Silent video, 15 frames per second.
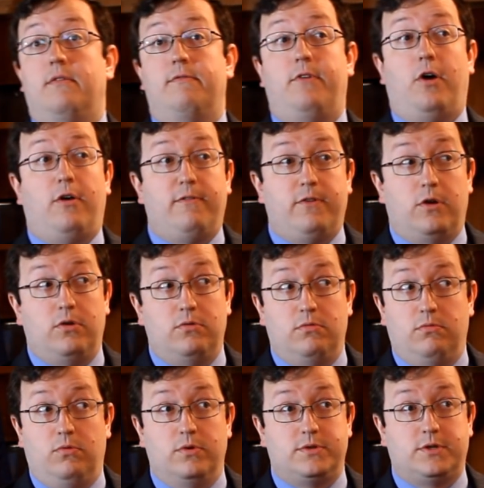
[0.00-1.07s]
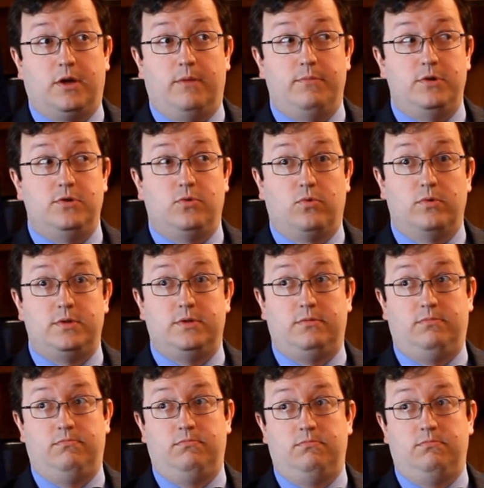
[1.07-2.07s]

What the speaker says: Volvo wants to come to Georgia.